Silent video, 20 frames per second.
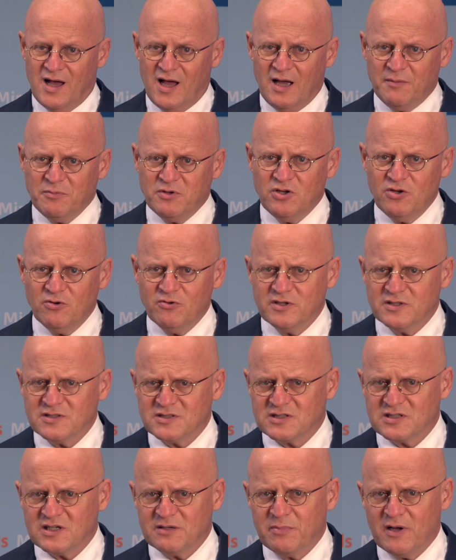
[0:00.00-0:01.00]
I'm
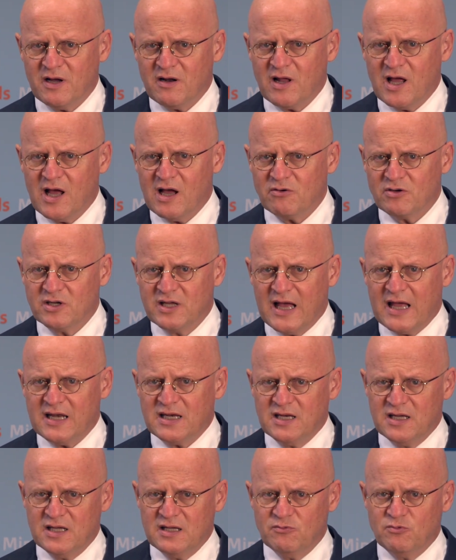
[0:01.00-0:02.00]
curious about how
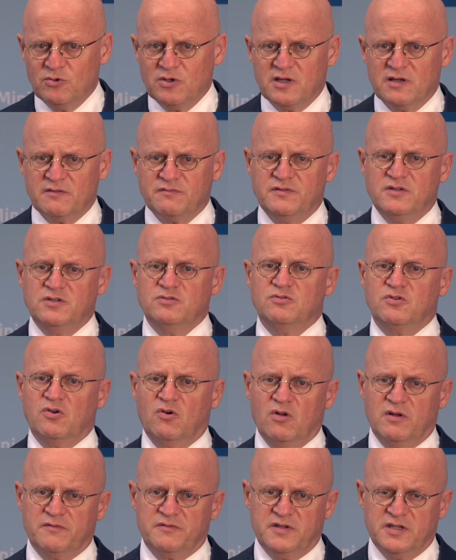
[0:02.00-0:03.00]
Gandhi would have viewed
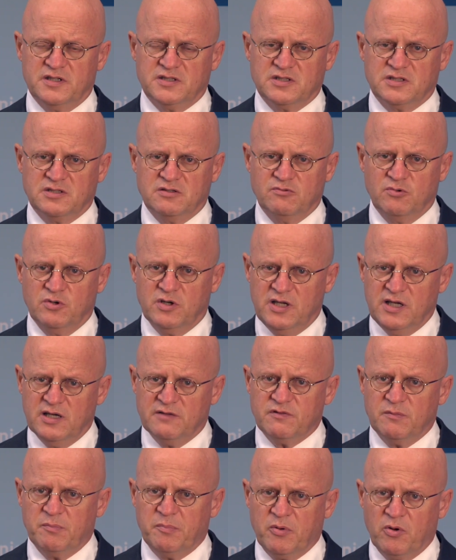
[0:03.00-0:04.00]
all of this. Would he
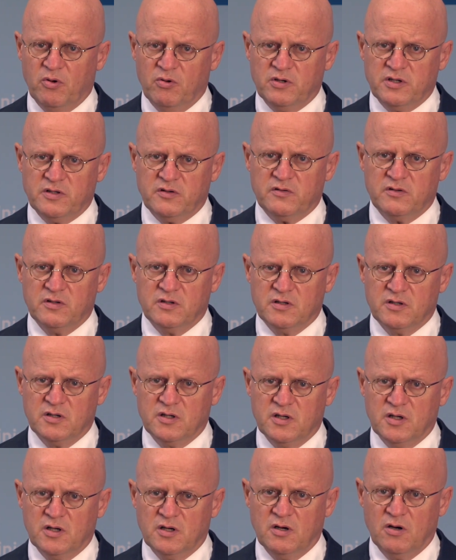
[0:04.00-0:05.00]
have applauded
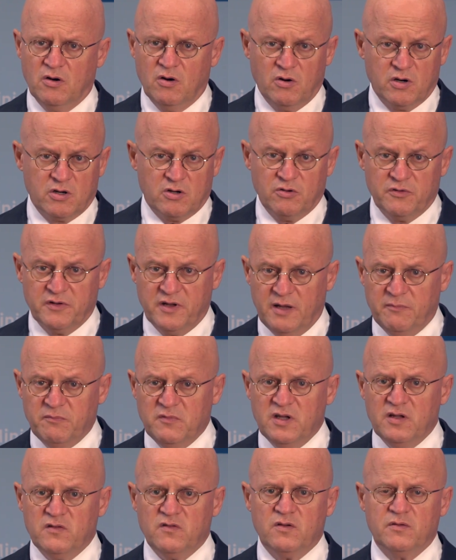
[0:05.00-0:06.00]
or
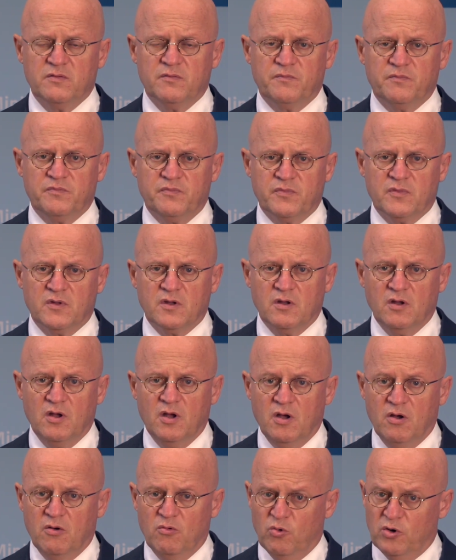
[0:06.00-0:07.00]
condemned it?
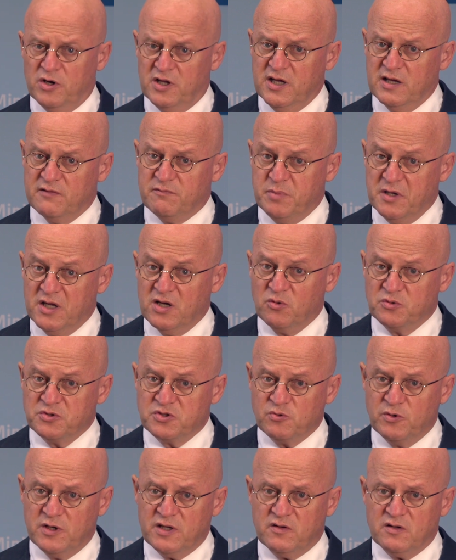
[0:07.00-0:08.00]
Would he have been on
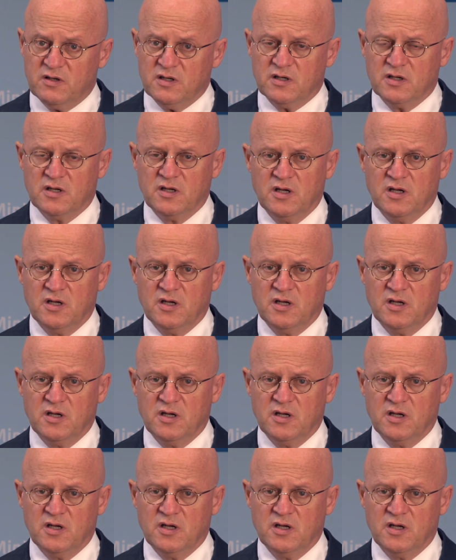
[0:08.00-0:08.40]
Twitter?